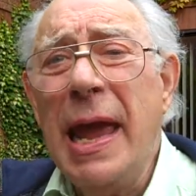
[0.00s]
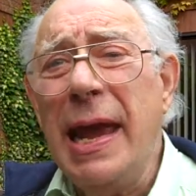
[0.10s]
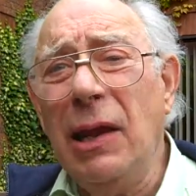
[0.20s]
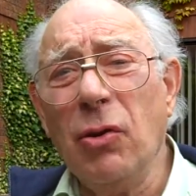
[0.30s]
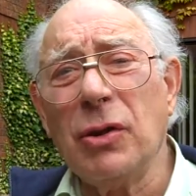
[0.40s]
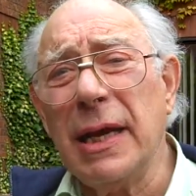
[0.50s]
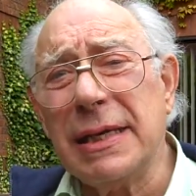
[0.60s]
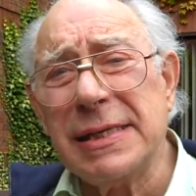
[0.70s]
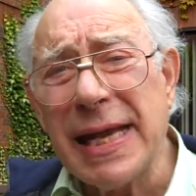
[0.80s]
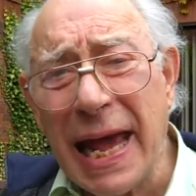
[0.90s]
He looked
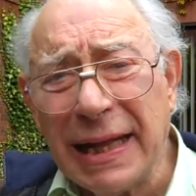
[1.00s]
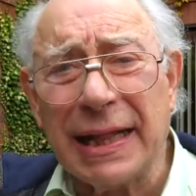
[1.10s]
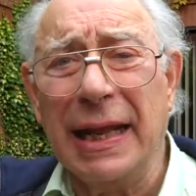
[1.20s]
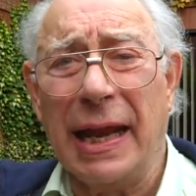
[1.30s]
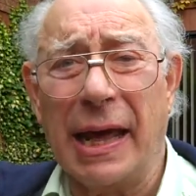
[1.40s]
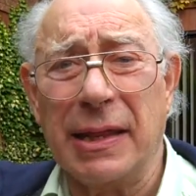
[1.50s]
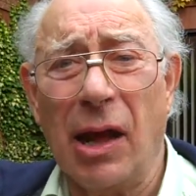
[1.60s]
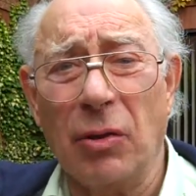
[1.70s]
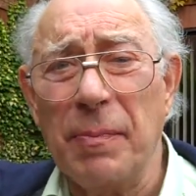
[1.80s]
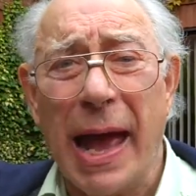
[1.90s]
exactly like the old